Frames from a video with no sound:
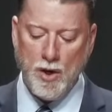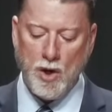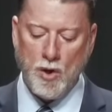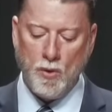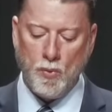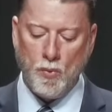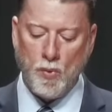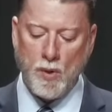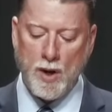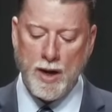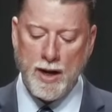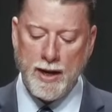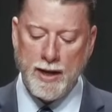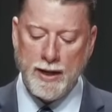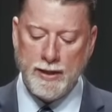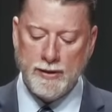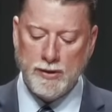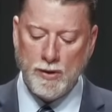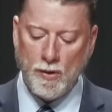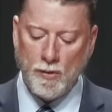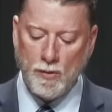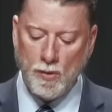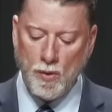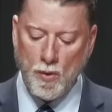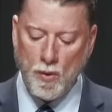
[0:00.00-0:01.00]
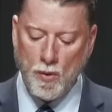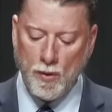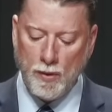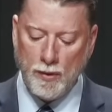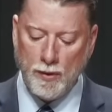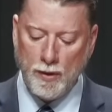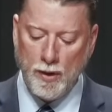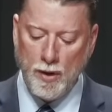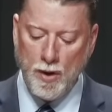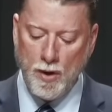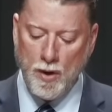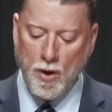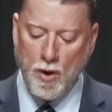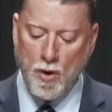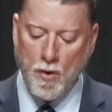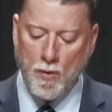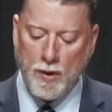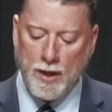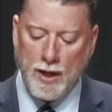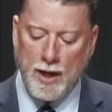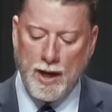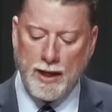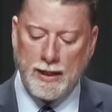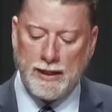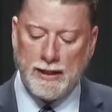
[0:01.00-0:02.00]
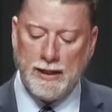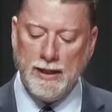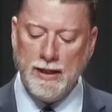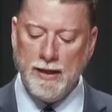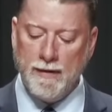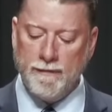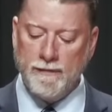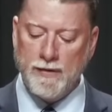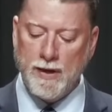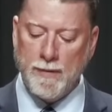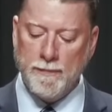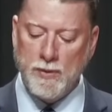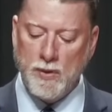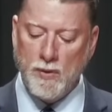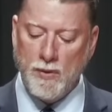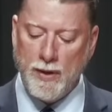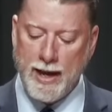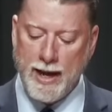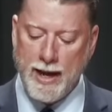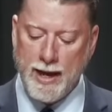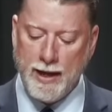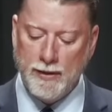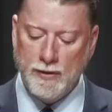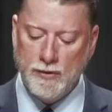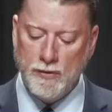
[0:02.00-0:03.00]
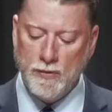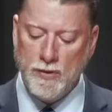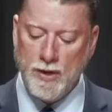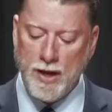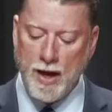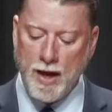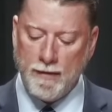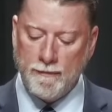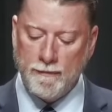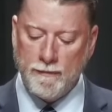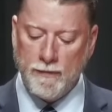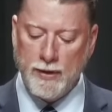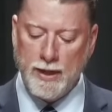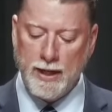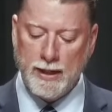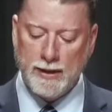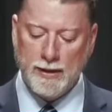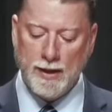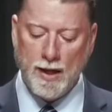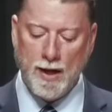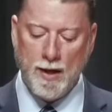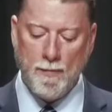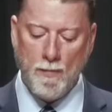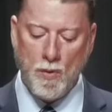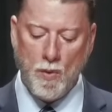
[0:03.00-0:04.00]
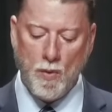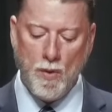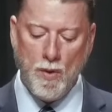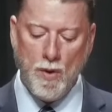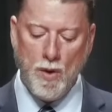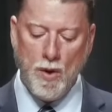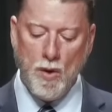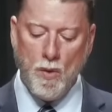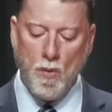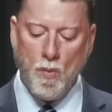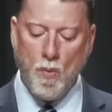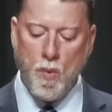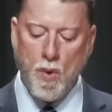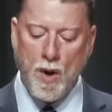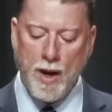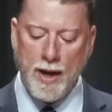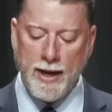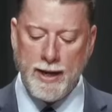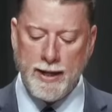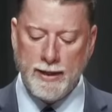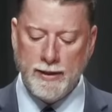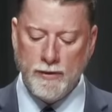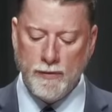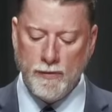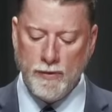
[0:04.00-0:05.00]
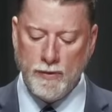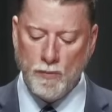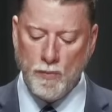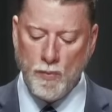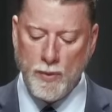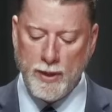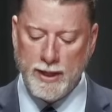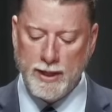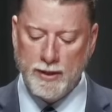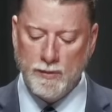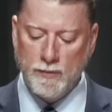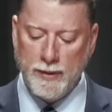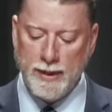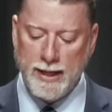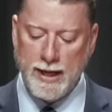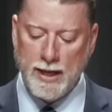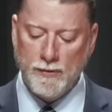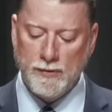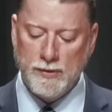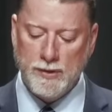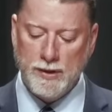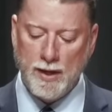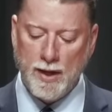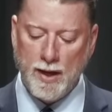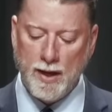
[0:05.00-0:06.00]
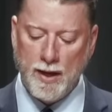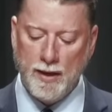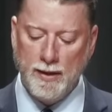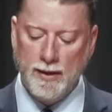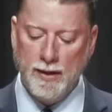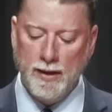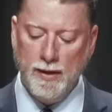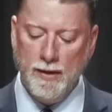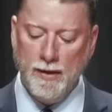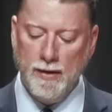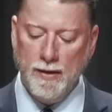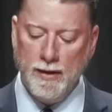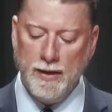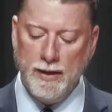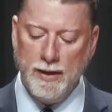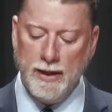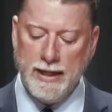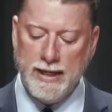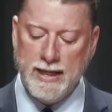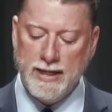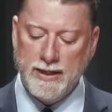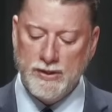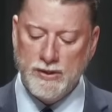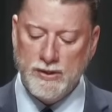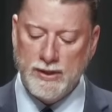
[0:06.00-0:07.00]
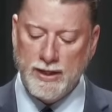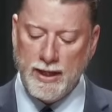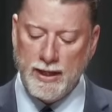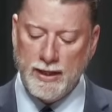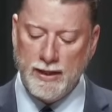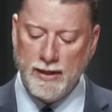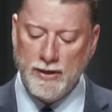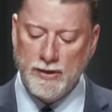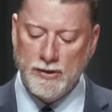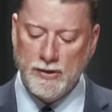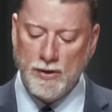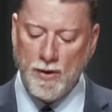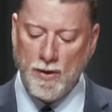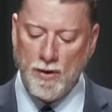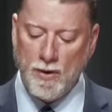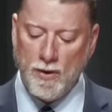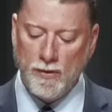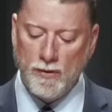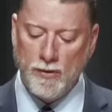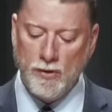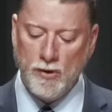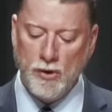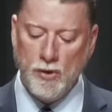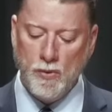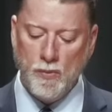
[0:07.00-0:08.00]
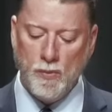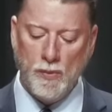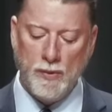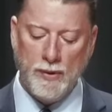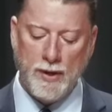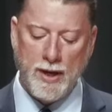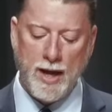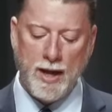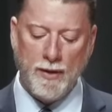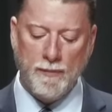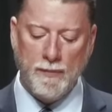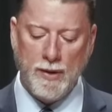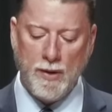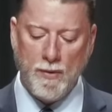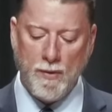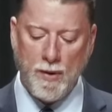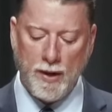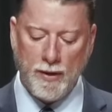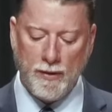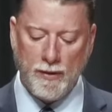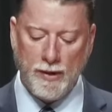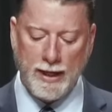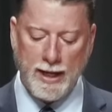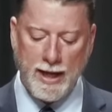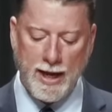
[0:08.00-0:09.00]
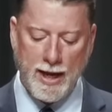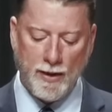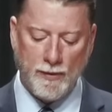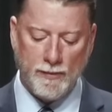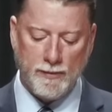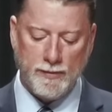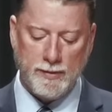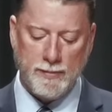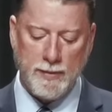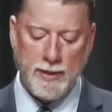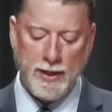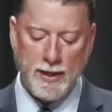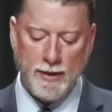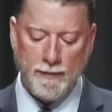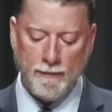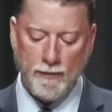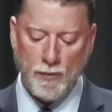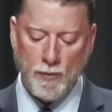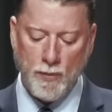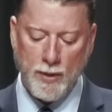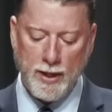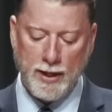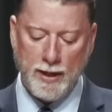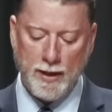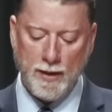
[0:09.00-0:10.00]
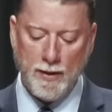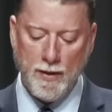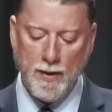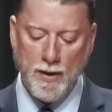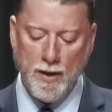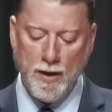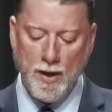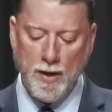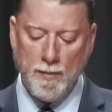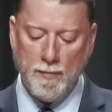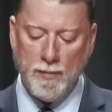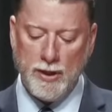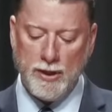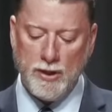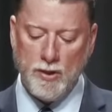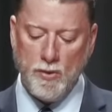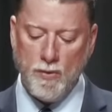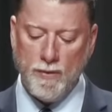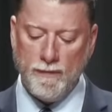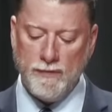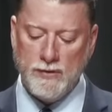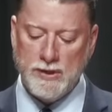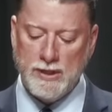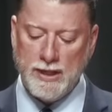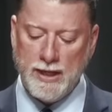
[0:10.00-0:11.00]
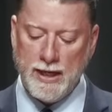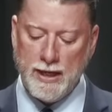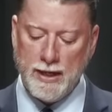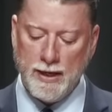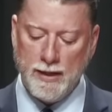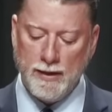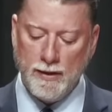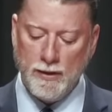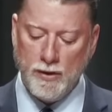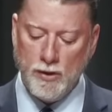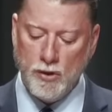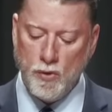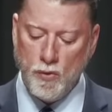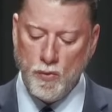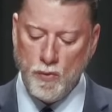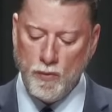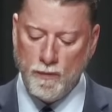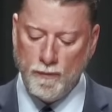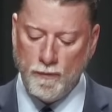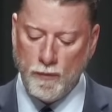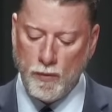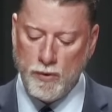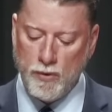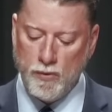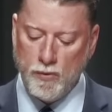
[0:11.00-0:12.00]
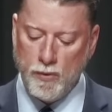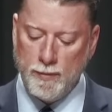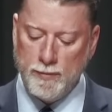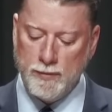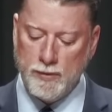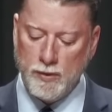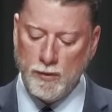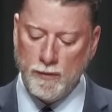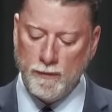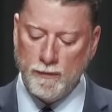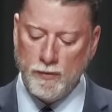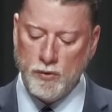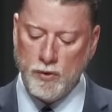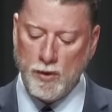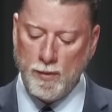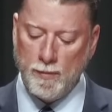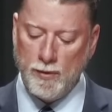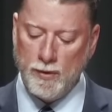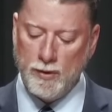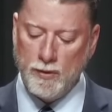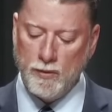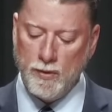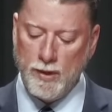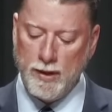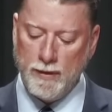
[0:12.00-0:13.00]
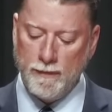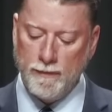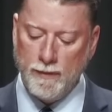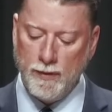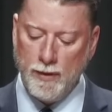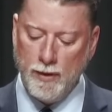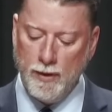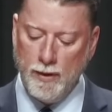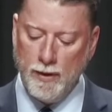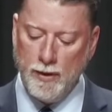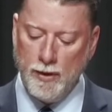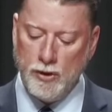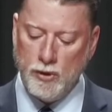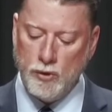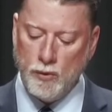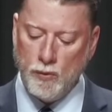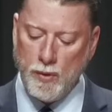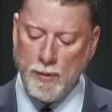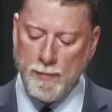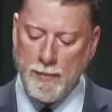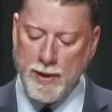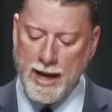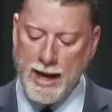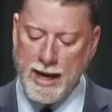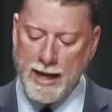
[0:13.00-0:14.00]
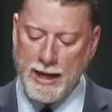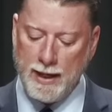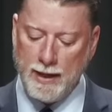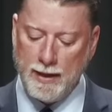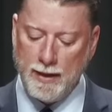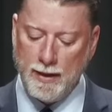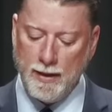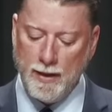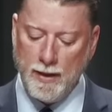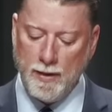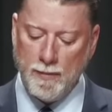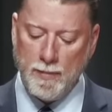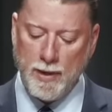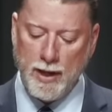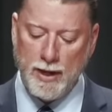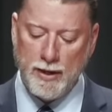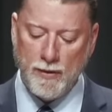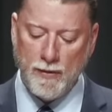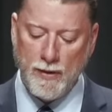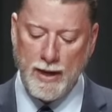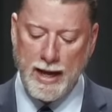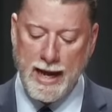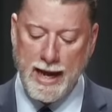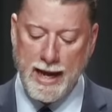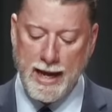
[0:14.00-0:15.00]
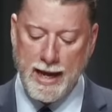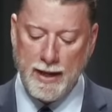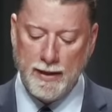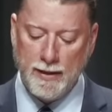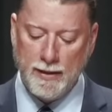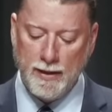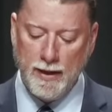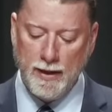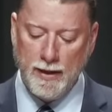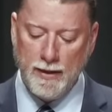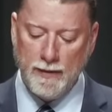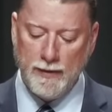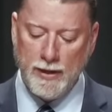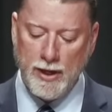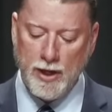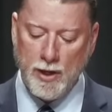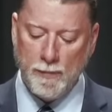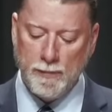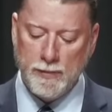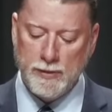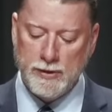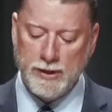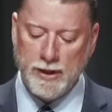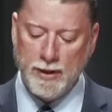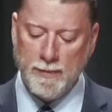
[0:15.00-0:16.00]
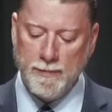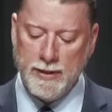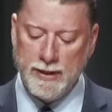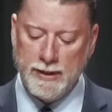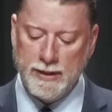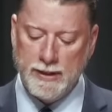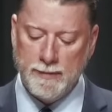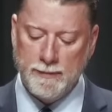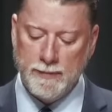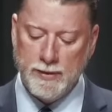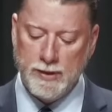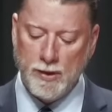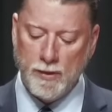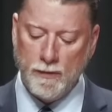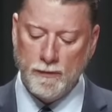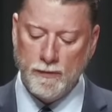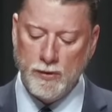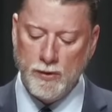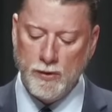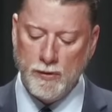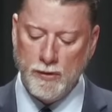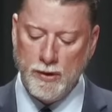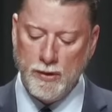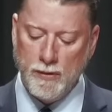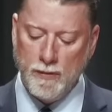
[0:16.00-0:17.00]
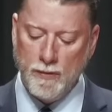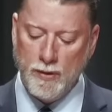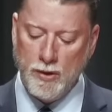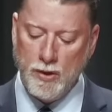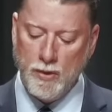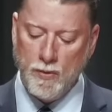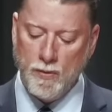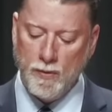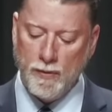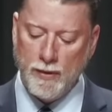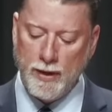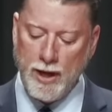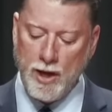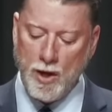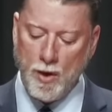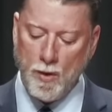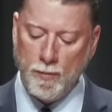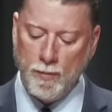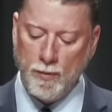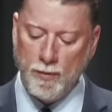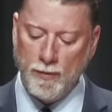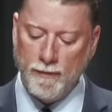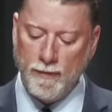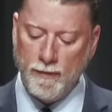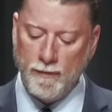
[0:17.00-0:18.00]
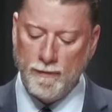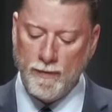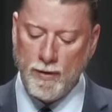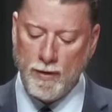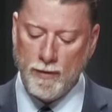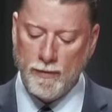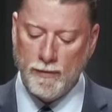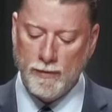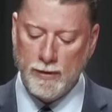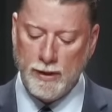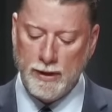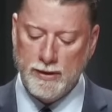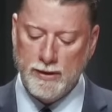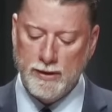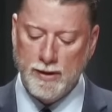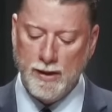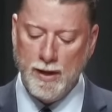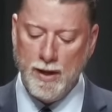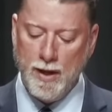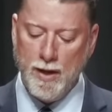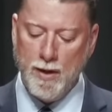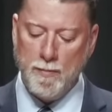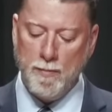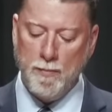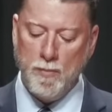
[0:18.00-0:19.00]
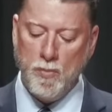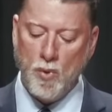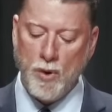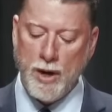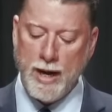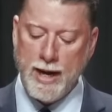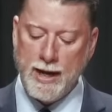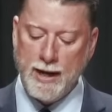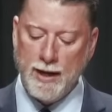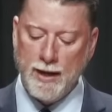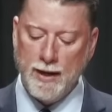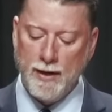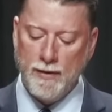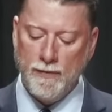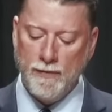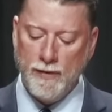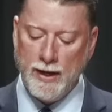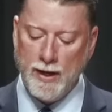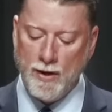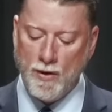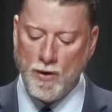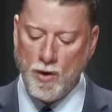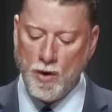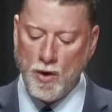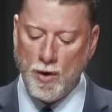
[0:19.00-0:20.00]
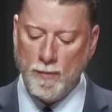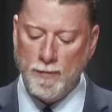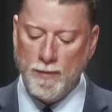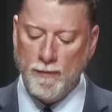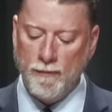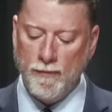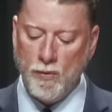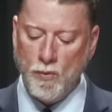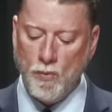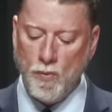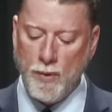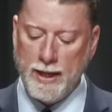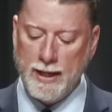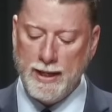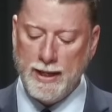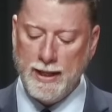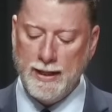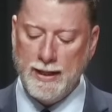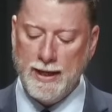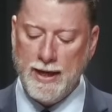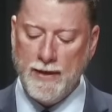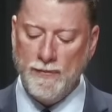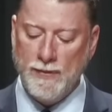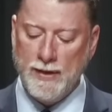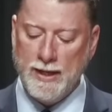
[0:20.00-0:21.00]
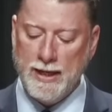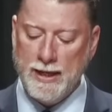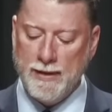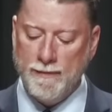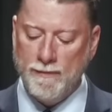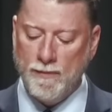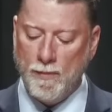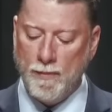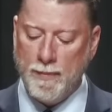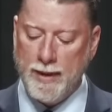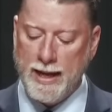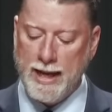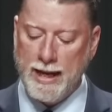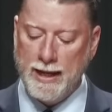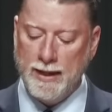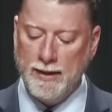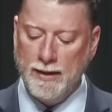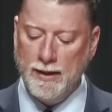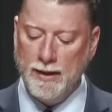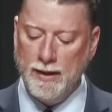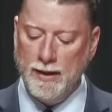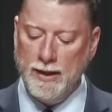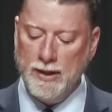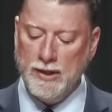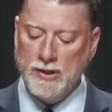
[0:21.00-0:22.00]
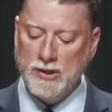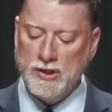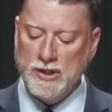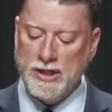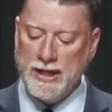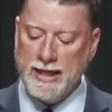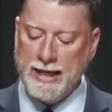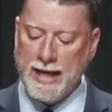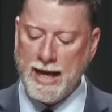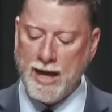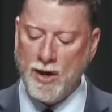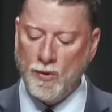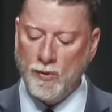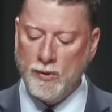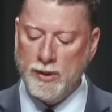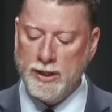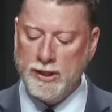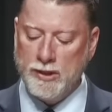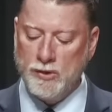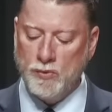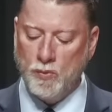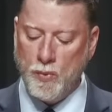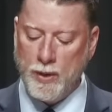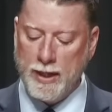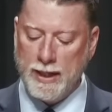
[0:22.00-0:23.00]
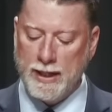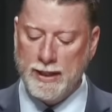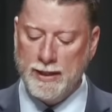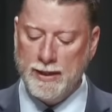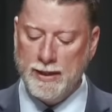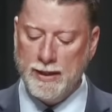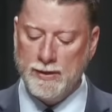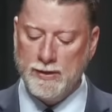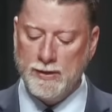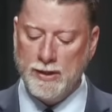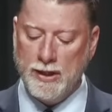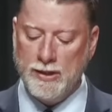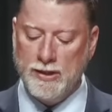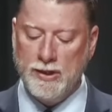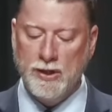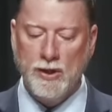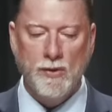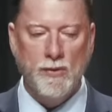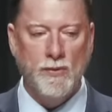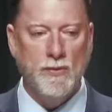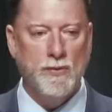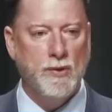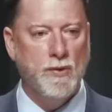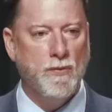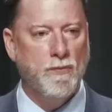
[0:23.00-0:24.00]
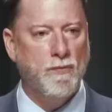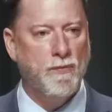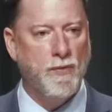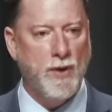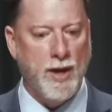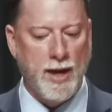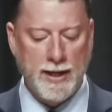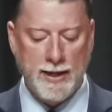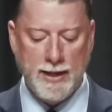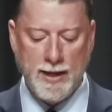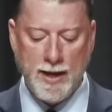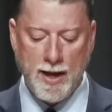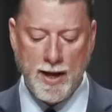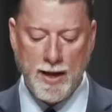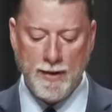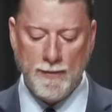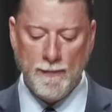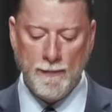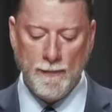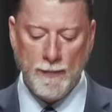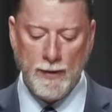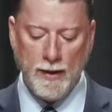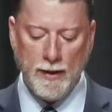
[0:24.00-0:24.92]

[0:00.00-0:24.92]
Arise, O Lord, O God, lift up your hand. Do not forget the humble. Why do the wicked renounce God? He has said in his heart, You will not require an account, speaking of the wicked. But you have seen, you, for you observe trouble and grief, to repay it by your hand. The helpless commits himself to you. You are the helper of the fatherless. Break the arm of the wicked and the evil man. Seek out his wickedness until you find none.